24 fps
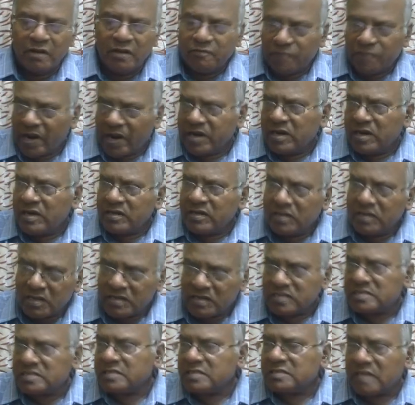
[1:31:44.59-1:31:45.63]
Finally, the
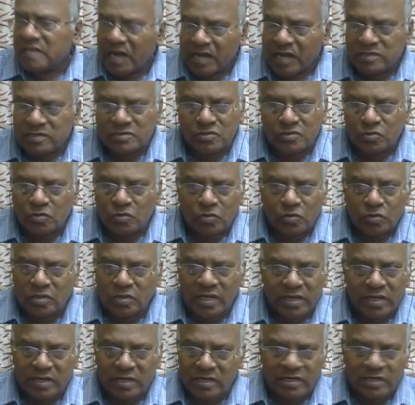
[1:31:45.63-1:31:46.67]
researcher has to do
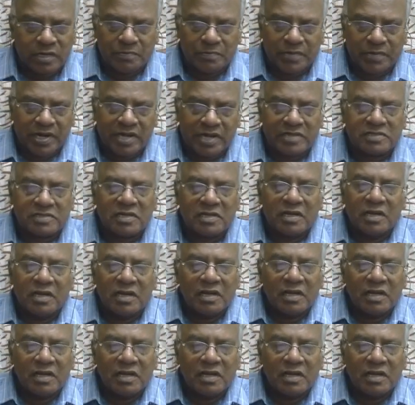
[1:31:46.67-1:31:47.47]
the interpretation.